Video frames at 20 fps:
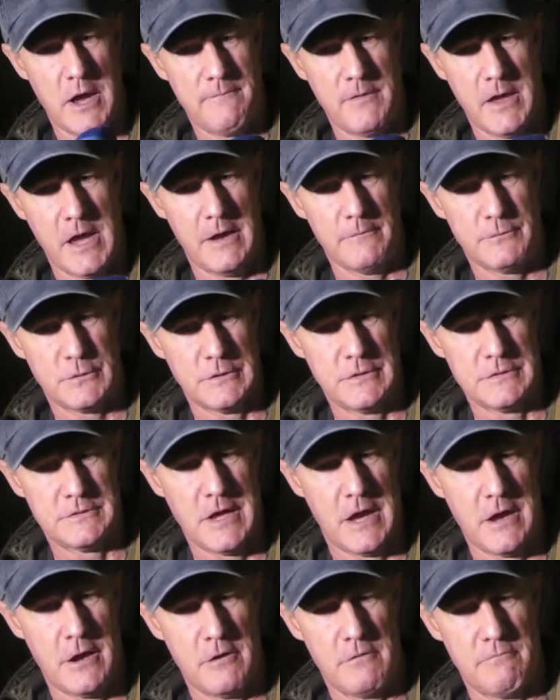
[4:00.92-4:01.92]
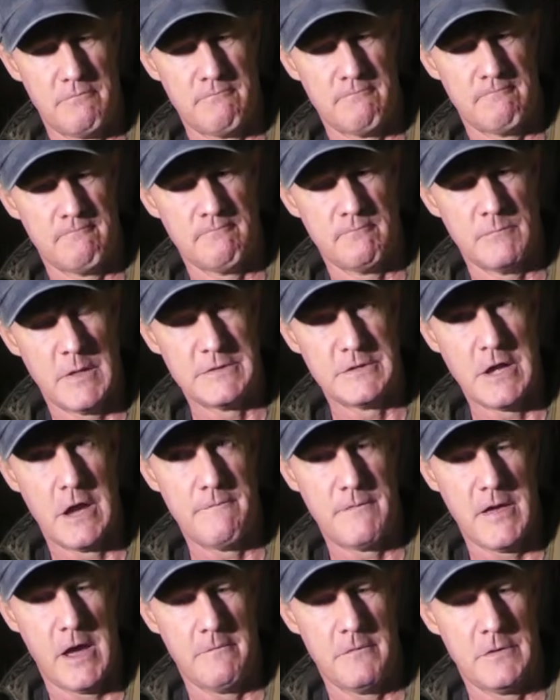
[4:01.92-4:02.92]
valve, so there's no
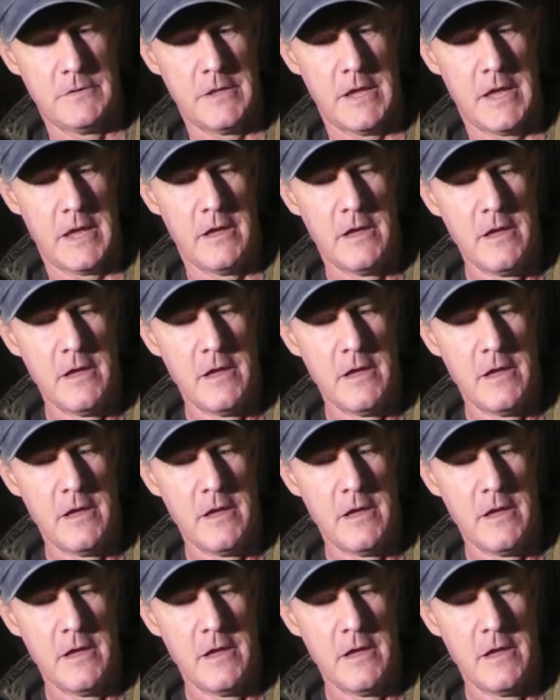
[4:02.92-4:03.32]
valve in there.